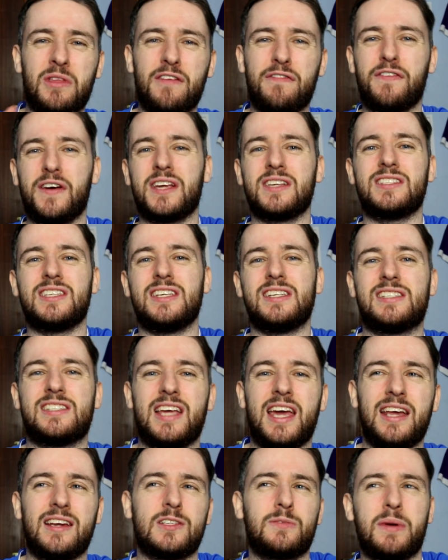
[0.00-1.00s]
of the things he
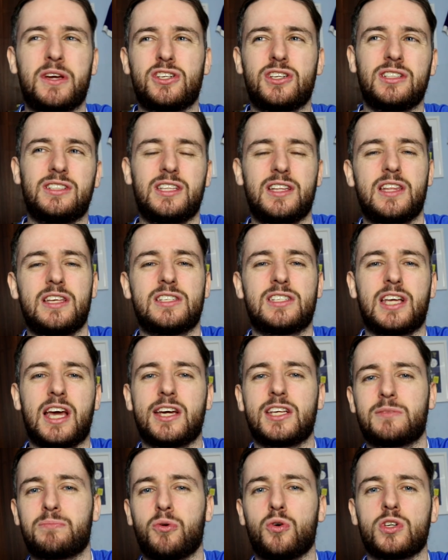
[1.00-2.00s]
said, especially to the
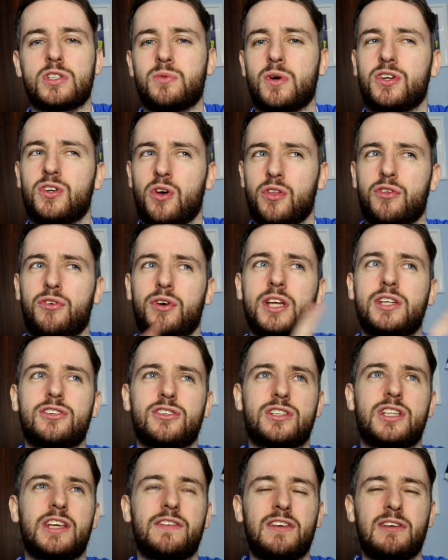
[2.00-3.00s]
Sky Sports one, not the Rangers
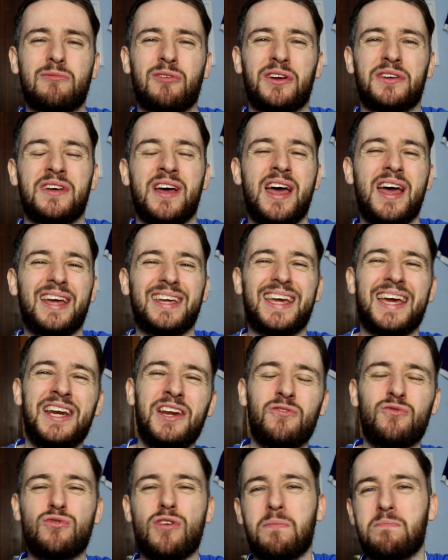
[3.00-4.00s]
TV one, kind
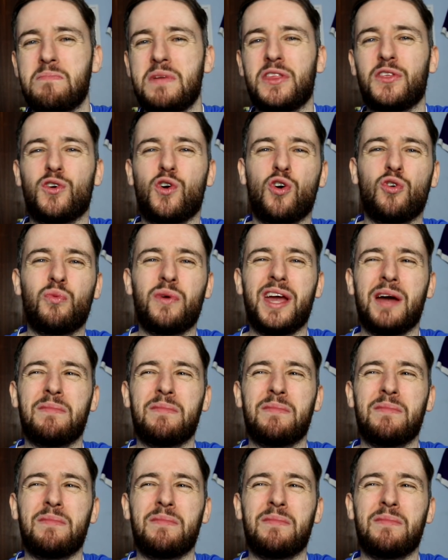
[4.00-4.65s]
of rubbed me the wrong way.